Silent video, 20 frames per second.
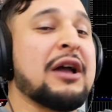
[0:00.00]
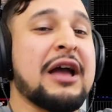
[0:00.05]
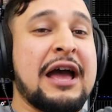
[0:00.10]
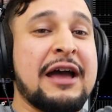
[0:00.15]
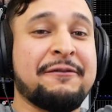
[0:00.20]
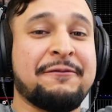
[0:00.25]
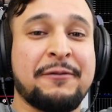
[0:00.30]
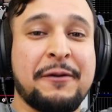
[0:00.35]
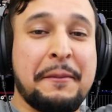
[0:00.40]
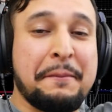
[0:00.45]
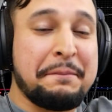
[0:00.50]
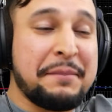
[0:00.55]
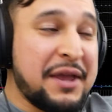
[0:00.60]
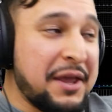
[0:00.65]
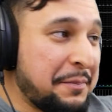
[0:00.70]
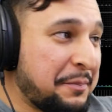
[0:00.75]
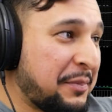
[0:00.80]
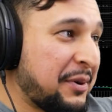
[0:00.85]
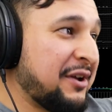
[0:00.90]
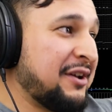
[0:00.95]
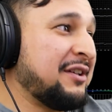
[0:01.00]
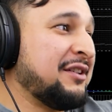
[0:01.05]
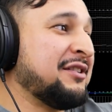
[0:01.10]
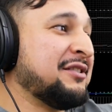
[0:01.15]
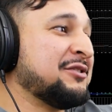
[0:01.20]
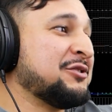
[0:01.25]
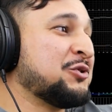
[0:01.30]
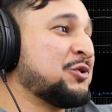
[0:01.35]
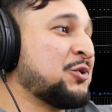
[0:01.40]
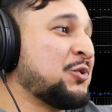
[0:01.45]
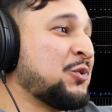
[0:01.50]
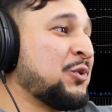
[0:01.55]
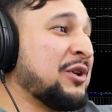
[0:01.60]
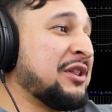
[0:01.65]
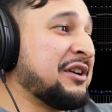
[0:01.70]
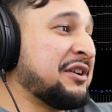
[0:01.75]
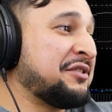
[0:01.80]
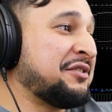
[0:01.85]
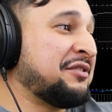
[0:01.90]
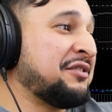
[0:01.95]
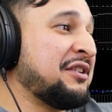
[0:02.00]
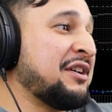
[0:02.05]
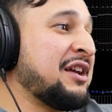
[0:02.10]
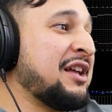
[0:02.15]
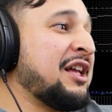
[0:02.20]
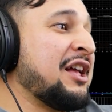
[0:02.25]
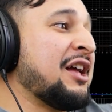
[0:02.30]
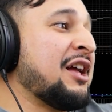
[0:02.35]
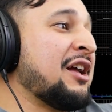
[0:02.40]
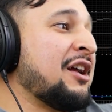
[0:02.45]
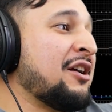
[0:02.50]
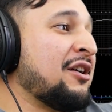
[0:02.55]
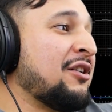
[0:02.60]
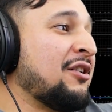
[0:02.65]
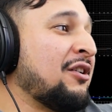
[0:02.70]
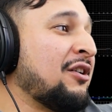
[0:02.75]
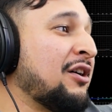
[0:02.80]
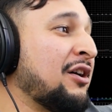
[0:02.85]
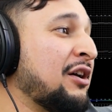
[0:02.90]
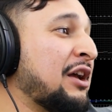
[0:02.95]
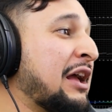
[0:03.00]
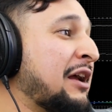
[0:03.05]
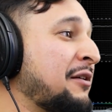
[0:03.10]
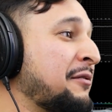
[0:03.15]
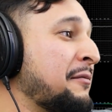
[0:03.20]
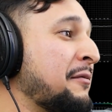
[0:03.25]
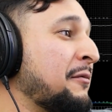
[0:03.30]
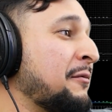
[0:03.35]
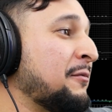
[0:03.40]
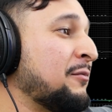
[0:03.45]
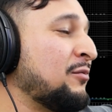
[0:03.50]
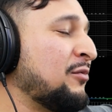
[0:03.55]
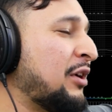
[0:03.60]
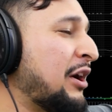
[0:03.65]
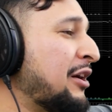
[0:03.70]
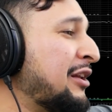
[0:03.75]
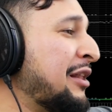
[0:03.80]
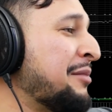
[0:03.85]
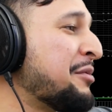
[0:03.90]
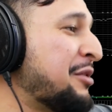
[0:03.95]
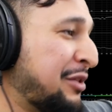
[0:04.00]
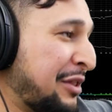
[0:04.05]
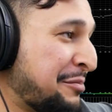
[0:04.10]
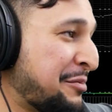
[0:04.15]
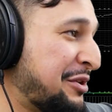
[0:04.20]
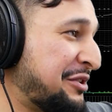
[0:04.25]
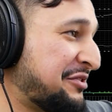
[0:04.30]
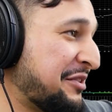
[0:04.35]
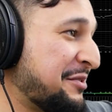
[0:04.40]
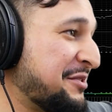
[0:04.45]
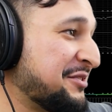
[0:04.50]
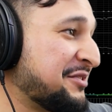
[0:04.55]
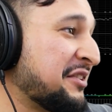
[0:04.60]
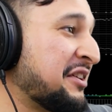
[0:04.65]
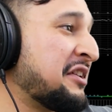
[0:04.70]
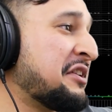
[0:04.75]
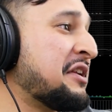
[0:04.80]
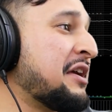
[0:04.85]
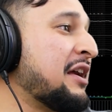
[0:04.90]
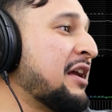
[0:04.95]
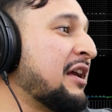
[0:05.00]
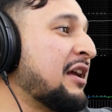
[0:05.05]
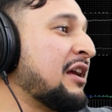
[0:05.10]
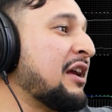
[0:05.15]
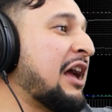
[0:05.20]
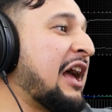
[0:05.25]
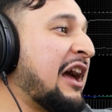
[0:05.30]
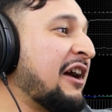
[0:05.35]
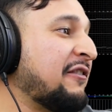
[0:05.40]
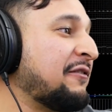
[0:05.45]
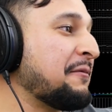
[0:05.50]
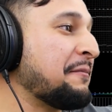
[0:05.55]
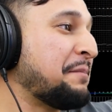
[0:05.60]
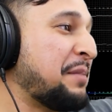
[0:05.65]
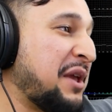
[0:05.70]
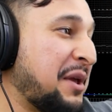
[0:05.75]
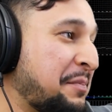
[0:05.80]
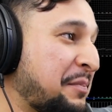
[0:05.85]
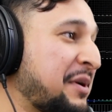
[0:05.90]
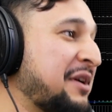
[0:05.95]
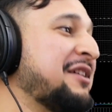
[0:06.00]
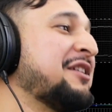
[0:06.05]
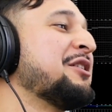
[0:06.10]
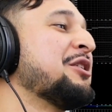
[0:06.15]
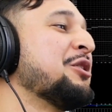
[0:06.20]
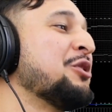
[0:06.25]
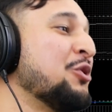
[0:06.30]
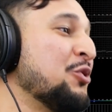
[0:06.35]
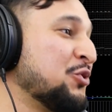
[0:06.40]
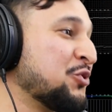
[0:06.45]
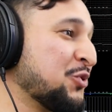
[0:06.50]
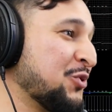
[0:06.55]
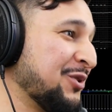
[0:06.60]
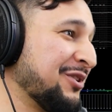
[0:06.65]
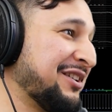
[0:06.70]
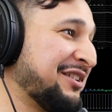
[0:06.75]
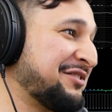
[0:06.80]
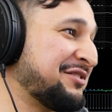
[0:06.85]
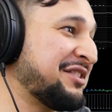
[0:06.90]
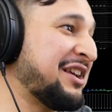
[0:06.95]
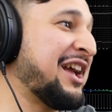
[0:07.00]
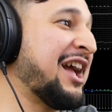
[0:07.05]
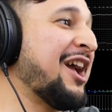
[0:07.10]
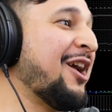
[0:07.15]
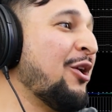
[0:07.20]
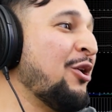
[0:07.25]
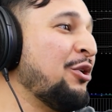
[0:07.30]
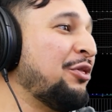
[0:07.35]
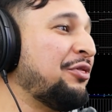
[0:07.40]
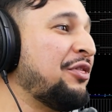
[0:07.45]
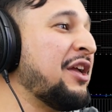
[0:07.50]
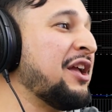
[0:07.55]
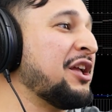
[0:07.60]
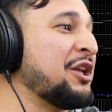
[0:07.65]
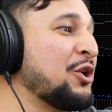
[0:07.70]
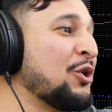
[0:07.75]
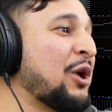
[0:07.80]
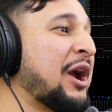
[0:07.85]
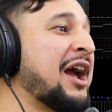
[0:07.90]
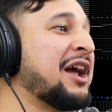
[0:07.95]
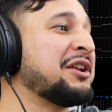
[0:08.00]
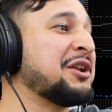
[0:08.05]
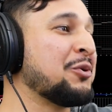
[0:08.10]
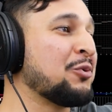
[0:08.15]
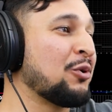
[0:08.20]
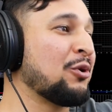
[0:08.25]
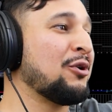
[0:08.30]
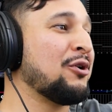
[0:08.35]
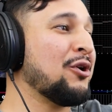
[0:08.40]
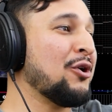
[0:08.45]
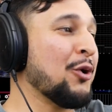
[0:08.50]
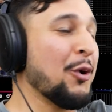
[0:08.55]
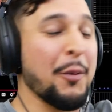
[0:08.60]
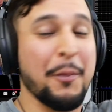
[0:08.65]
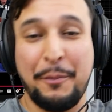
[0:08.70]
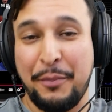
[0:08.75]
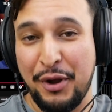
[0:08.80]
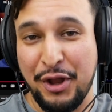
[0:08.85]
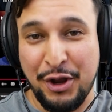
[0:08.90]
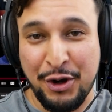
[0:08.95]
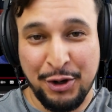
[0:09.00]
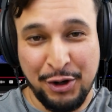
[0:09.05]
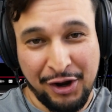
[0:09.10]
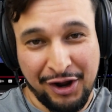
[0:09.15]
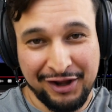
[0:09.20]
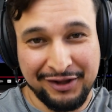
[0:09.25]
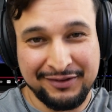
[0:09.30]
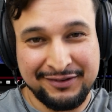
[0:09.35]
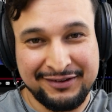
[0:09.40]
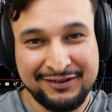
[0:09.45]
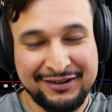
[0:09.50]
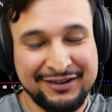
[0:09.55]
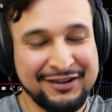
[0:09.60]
F beep Skrillex. Let me say this again. F beep you Skrillex. You think you're Andy Warhol, but you're not.